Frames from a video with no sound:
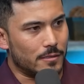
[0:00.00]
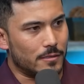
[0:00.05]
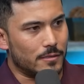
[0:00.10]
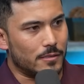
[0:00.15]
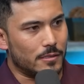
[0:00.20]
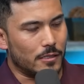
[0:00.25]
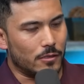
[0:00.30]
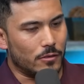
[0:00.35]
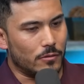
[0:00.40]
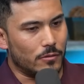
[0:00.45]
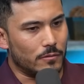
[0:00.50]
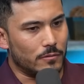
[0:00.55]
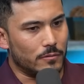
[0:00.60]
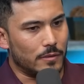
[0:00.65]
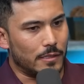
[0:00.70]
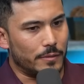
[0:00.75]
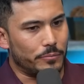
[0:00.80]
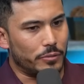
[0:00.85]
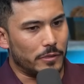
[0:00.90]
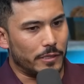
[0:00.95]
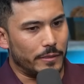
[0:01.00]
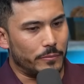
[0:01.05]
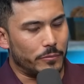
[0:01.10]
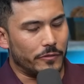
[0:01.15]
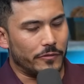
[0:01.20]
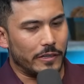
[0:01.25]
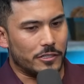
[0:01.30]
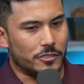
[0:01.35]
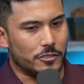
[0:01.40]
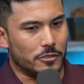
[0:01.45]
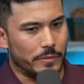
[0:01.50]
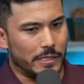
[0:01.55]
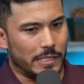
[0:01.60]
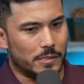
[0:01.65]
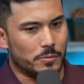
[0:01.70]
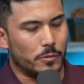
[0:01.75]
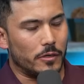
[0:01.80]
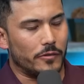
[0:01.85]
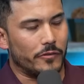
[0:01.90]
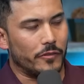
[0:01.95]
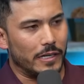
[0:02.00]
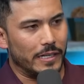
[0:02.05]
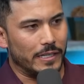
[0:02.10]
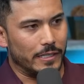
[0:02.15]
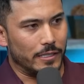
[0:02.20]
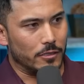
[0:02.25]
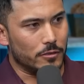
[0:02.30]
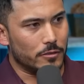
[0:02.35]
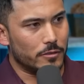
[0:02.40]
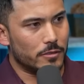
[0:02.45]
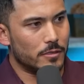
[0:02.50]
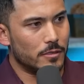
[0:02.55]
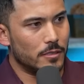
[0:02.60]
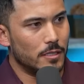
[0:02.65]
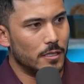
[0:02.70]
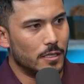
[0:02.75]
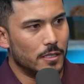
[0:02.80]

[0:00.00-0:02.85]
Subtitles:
And so I played professional baseball for 8 years.